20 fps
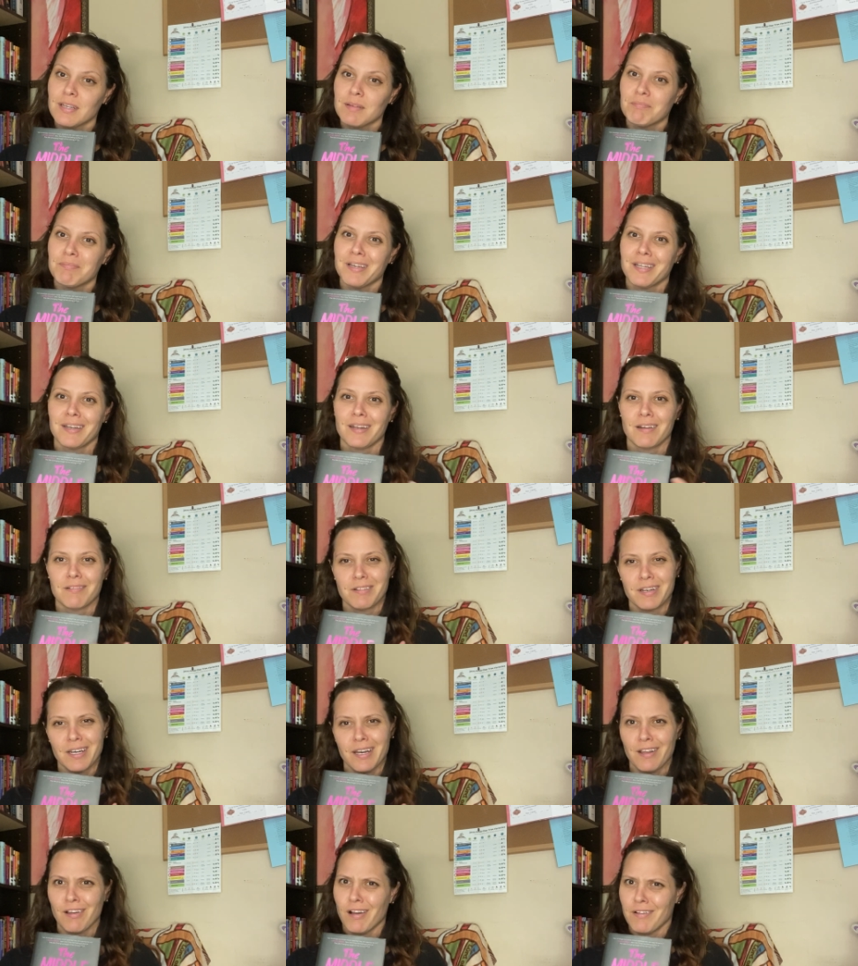but not
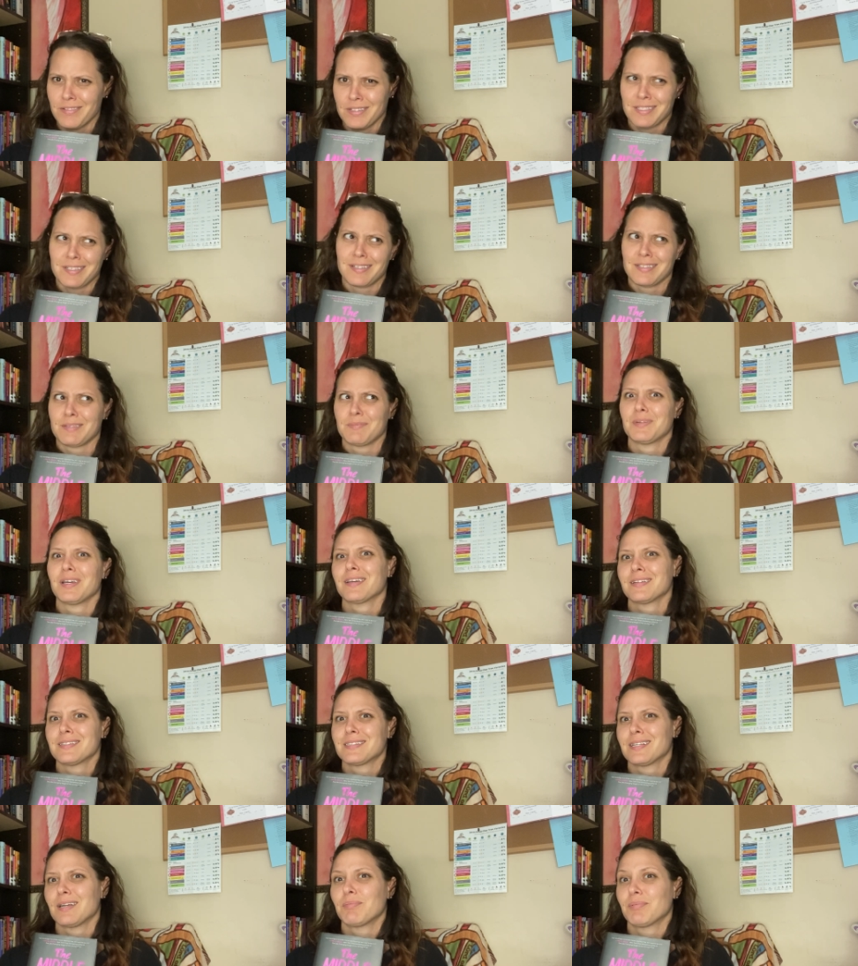reading, obviously, because I'm not going
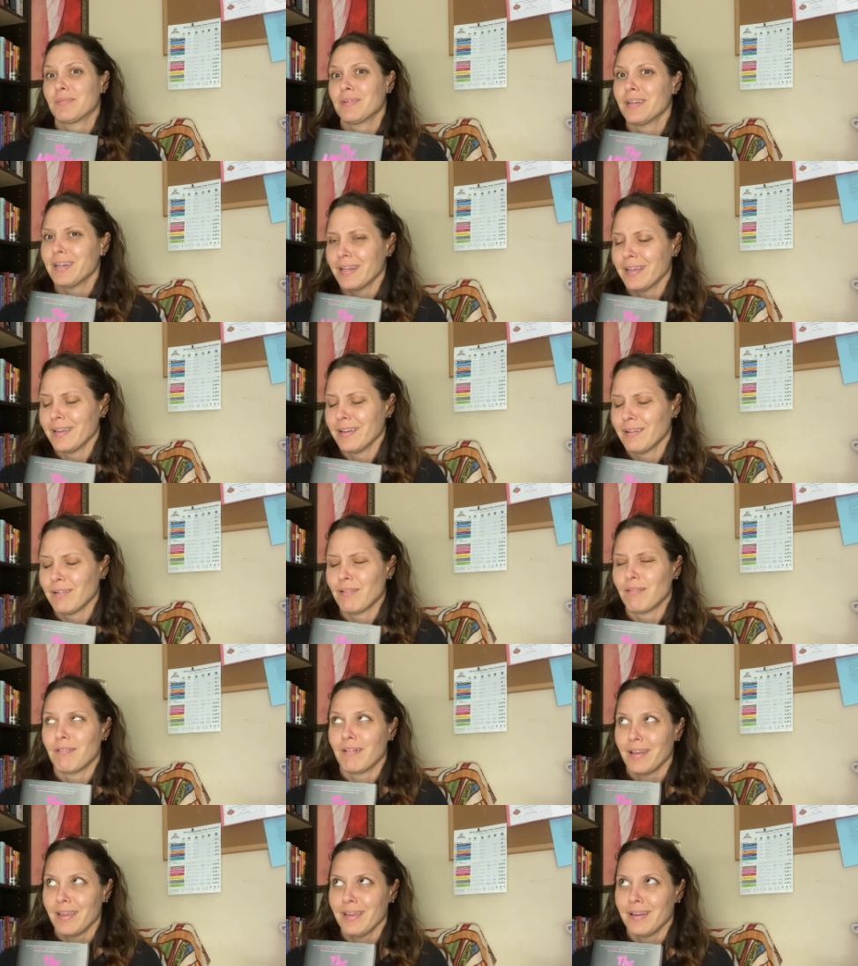to stop reading,
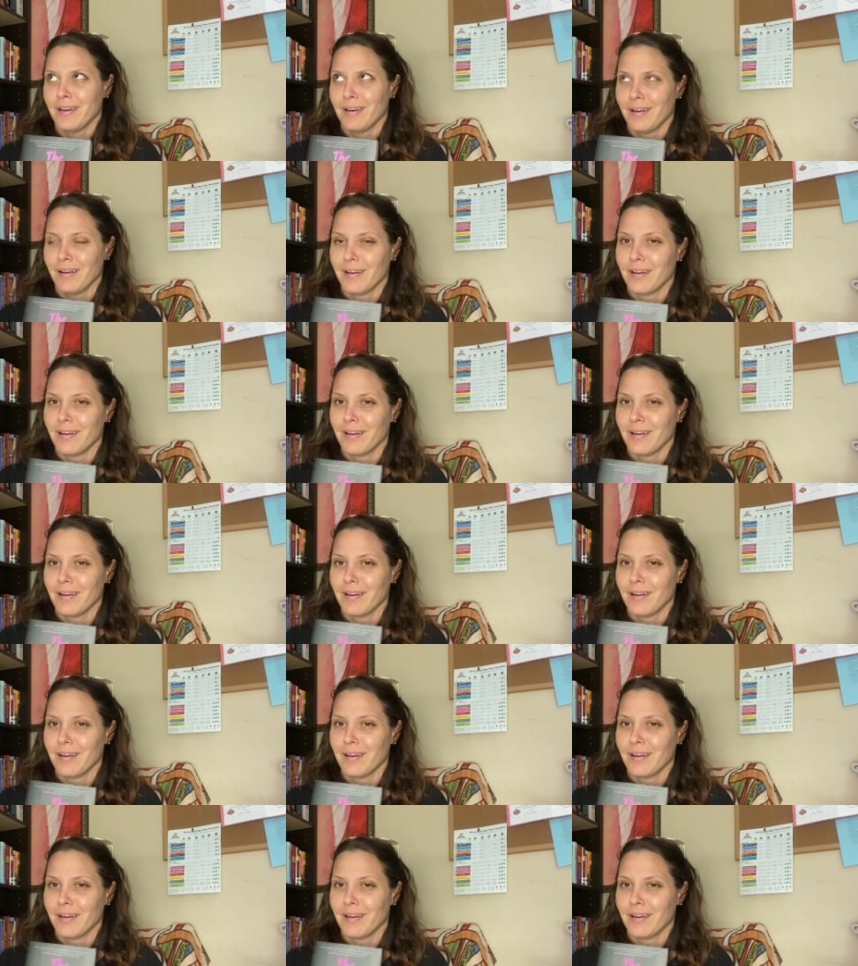right?